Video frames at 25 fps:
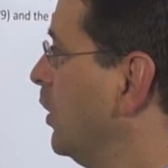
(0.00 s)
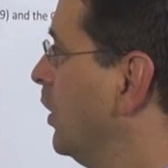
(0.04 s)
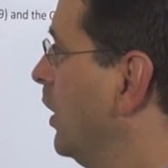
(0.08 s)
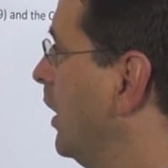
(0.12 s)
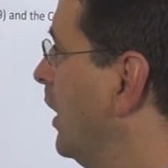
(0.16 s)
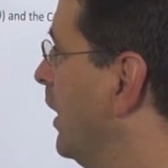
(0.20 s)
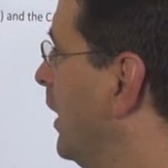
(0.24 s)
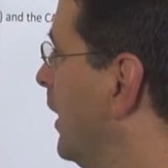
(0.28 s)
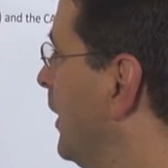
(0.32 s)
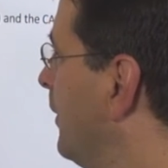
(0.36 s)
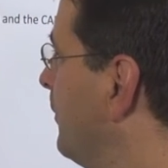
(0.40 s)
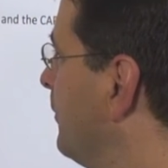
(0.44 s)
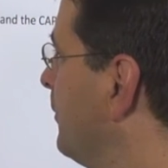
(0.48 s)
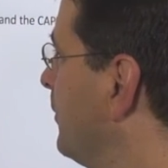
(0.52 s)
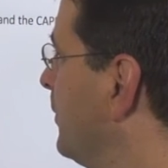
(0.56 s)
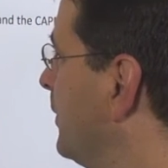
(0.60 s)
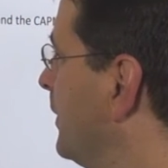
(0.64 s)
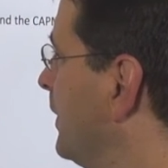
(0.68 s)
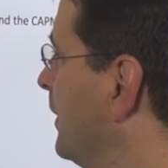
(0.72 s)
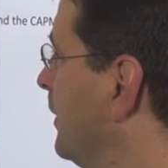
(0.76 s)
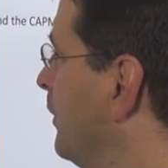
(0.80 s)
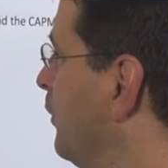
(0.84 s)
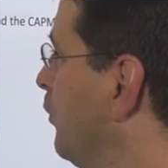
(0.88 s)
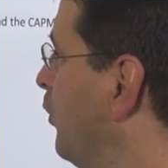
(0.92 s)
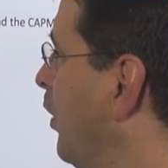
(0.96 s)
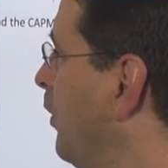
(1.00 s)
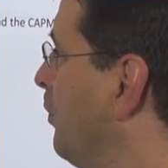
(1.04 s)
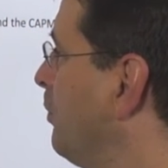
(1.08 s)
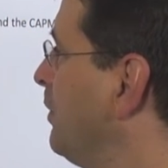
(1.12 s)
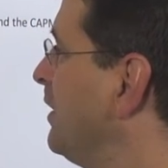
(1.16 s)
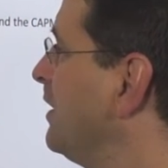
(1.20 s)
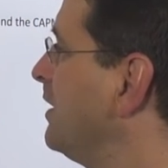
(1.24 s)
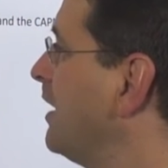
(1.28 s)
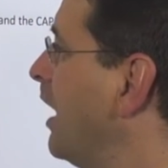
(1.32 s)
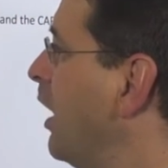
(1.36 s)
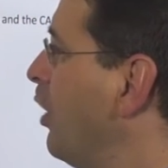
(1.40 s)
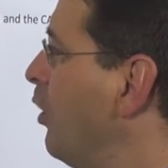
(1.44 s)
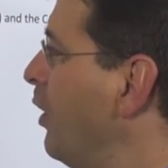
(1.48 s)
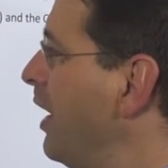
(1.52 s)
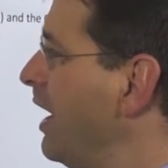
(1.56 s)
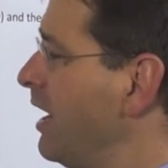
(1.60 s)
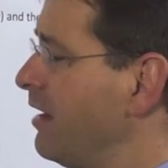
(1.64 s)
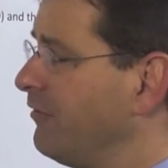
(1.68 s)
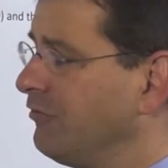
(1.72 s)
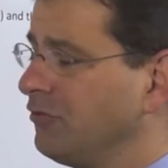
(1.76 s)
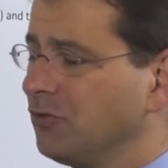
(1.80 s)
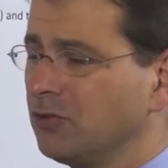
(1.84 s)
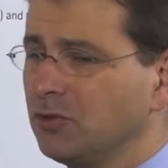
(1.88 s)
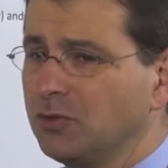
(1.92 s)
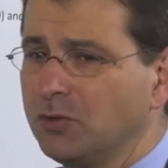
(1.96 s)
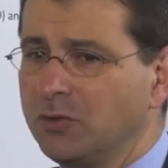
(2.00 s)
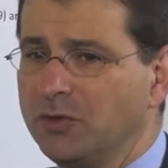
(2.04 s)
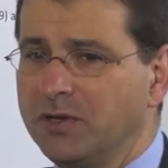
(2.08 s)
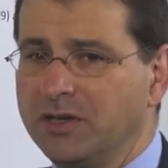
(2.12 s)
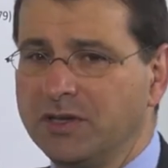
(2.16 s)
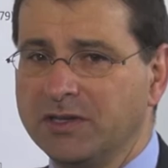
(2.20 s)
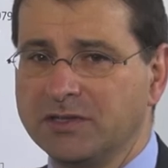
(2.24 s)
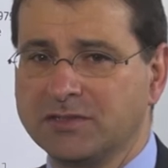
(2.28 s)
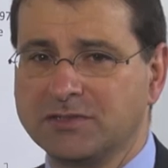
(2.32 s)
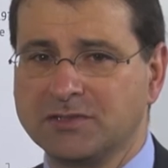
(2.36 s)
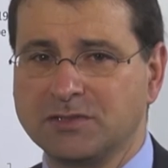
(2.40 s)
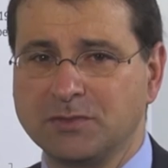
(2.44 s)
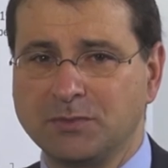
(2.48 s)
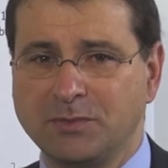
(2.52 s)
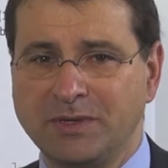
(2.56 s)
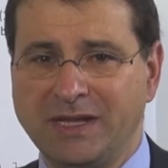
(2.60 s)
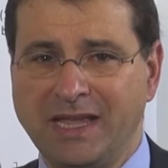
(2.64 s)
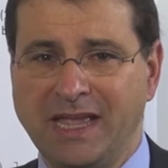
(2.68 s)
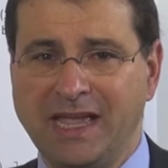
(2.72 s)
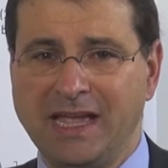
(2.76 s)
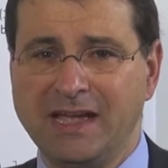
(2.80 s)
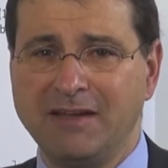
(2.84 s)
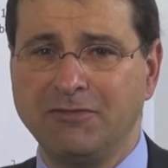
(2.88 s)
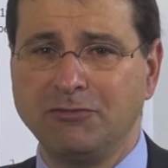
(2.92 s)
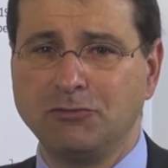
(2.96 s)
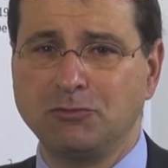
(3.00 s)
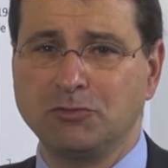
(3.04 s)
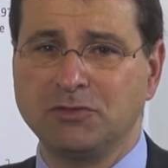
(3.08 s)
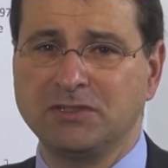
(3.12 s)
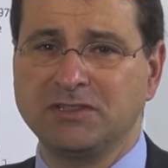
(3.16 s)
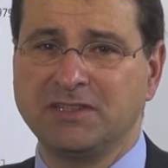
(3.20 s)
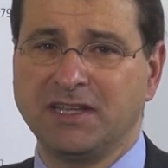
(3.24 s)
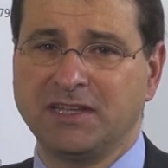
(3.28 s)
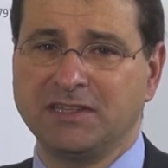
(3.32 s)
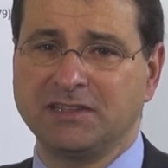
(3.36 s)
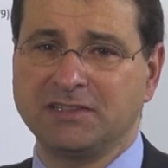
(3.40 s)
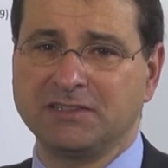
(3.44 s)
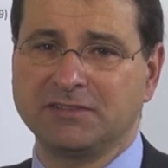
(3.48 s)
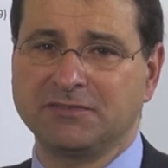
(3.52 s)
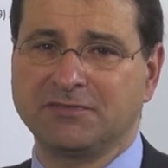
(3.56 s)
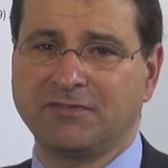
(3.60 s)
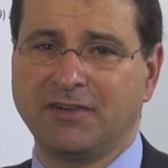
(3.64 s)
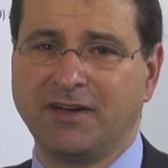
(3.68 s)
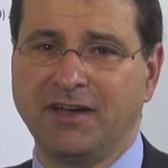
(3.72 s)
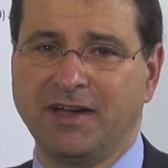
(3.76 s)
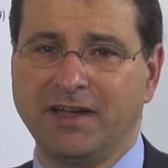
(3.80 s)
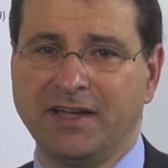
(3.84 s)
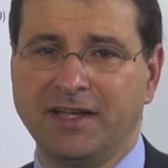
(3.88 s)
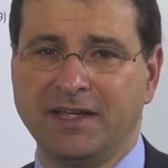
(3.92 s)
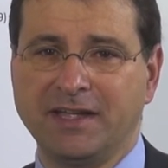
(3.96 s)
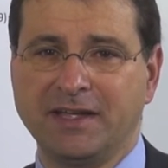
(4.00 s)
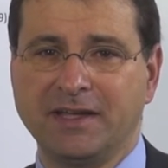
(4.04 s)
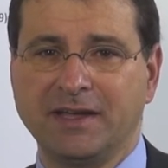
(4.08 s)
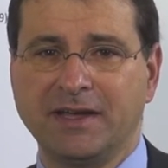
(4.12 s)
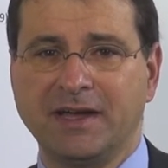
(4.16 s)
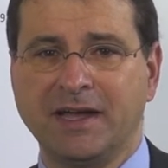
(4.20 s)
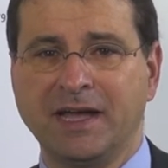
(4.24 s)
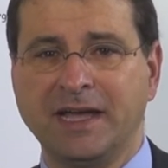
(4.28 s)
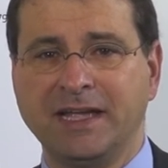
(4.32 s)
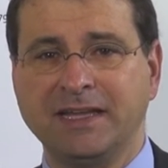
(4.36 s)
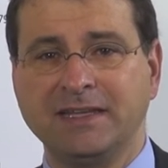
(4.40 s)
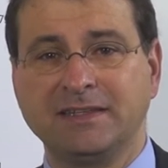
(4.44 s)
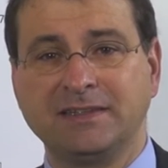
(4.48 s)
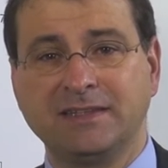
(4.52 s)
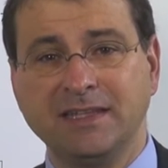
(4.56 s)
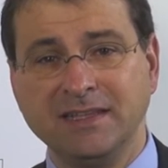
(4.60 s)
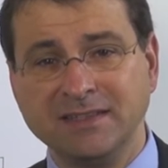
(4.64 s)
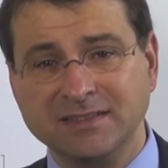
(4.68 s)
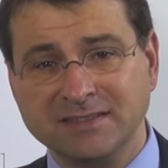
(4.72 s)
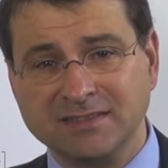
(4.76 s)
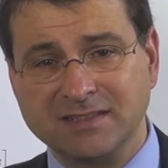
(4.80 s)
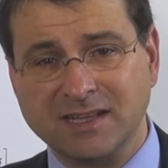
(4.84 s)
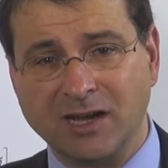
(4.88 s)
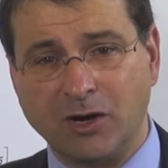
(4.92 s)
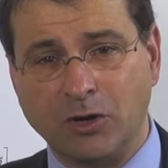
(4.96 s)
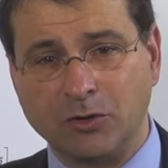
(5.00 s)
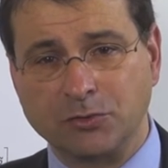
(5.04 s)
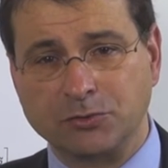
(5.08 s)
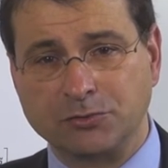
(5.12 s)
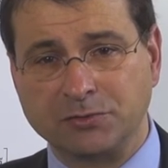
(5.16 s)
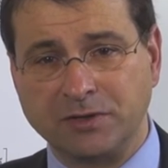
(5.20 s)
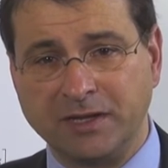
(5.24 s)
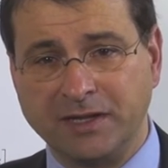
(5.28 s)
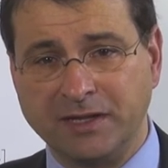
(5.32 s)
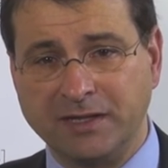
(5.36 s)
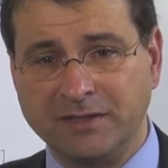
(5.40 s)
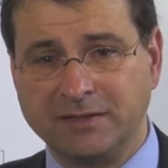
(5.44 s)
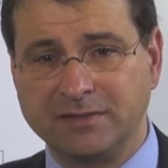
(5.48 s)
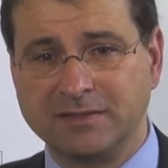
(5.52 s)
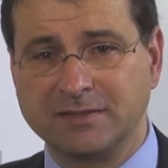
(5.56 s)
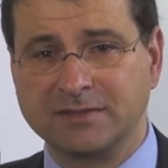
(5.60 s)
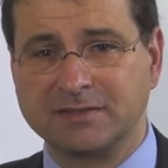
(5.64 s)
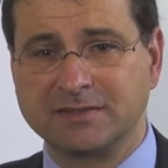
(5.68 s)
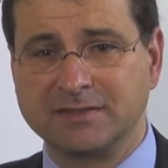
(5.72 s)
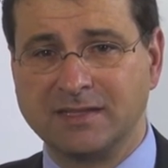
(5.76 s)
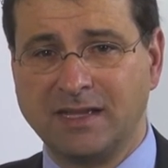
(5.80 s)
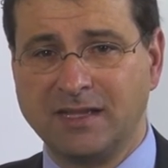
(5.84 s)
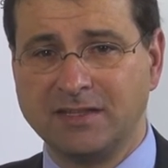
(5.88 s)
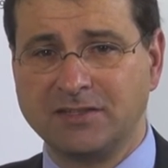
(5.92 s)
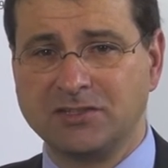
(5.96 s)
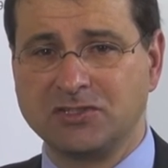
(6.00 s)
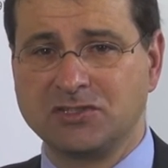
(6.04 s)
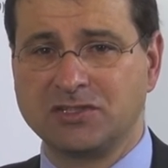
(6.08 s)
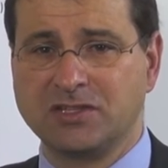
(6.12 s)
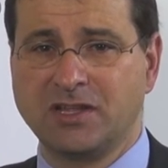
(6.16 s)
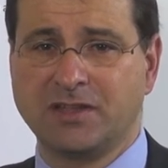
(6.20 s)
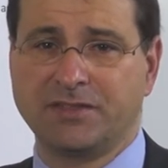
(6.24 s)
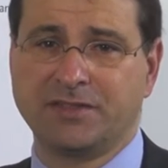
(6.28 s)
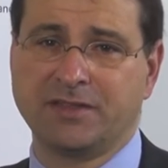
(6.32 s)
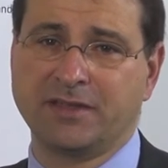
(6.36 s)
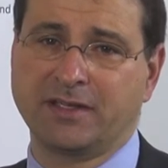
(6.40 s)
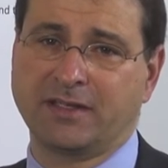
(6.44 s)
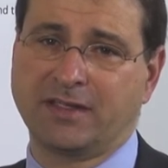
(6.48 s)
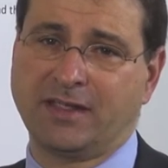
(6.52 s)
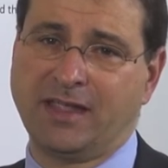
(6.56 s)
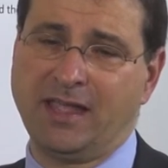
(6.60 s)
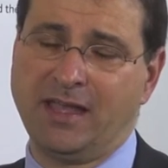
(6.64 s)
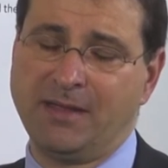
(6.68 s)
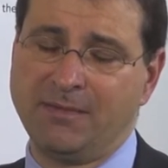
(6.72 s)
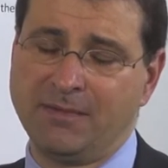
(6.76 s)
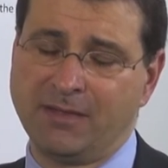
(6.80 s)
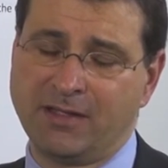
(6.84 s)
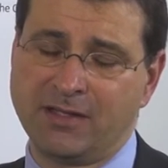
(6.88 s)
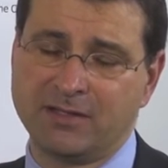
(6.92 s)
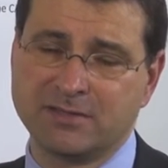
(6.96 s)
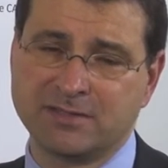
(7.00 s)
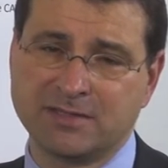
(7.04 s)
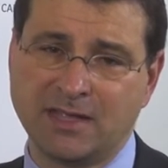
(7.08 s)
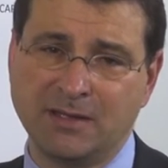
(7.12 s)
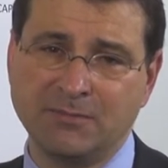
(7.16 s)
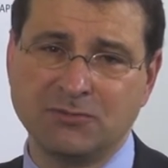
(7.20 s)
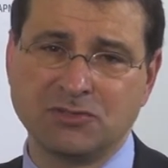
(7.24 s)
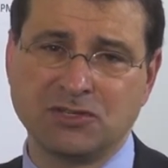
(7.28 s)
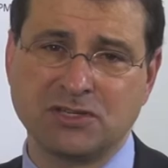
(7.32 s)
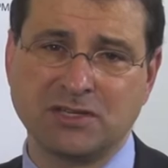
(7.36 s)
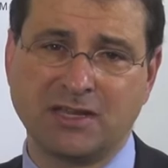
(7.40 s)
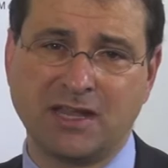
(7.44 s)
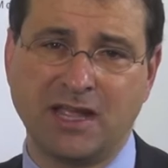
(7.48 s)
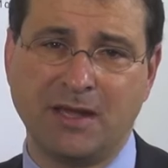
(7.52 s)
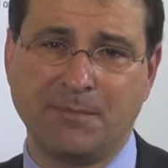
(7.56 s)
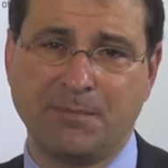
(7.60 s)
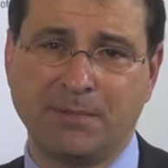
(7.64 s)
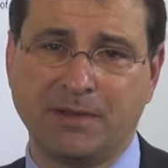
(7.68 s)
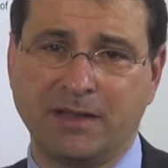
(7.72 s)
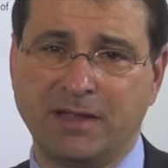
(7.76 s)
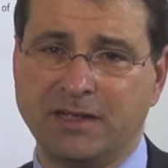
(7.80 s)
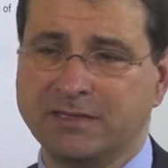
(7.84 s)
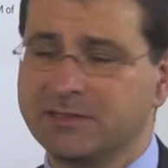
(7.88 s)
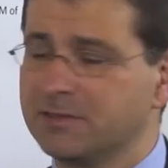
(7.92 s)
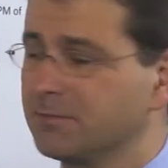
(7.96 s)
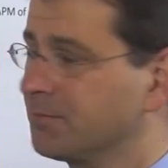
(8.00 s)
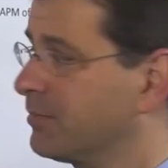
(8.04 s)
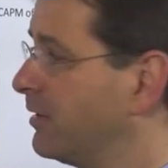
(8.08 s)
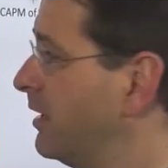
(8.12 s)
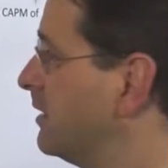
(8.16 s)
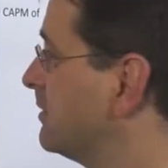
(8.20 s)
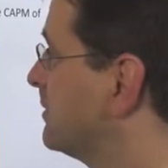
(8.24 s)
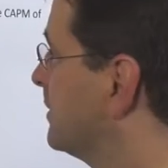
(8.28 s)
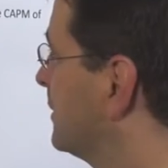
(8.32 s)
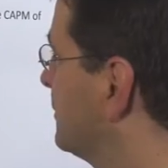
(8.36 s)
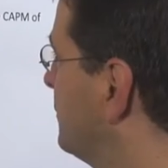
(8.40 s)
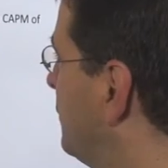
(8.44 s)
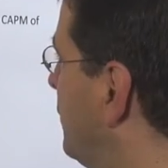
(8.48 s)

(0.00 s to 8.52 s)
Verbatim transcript: What we now have to do is we have to identify a discount rate such that the consumption capital asset pricing